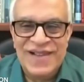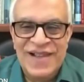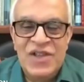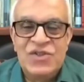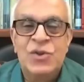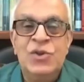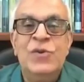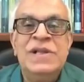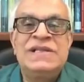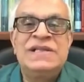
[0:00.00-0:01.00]
So you
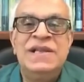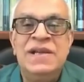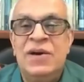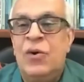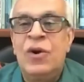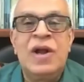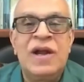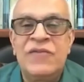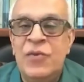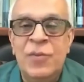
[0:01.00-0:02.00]
will see a whole lot
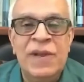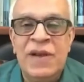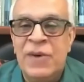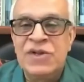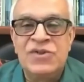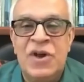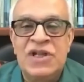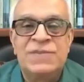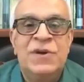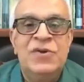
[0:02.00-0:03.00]
of Kumbh Mela
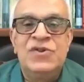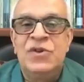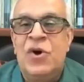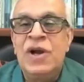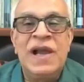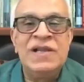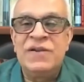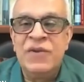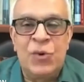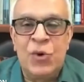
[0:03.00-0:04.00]
watchdogs producing all kinds
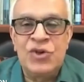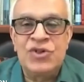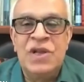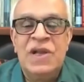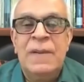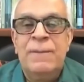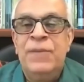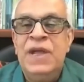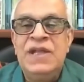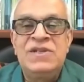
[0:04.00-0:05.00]
of reports,
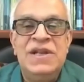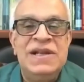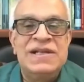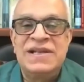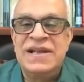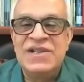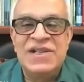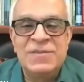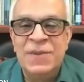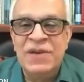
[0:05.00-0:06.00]
PhD
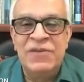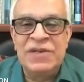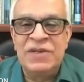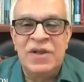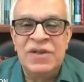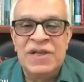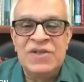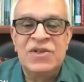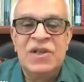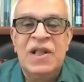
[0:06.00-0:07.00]
dissertations being written on
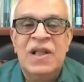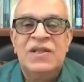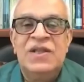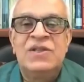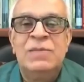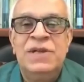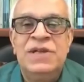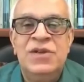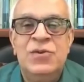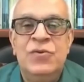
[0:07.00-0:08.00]
this. This will be
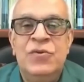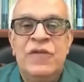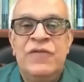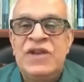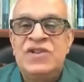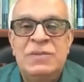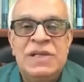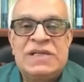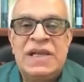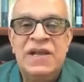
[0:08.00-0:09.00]
the new
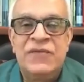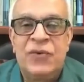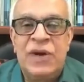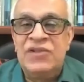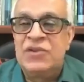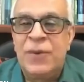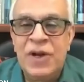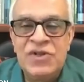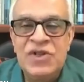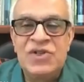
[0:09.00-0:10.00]
fashionable site for
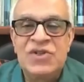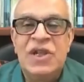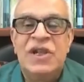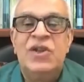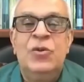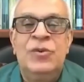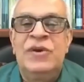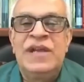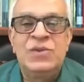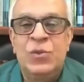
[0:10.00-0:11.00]
anthropologists, human
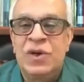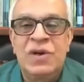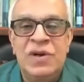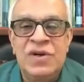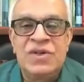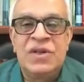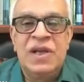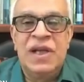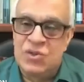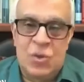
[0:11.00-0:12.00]
rights workers,
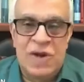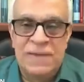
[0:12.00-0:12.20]
and so on.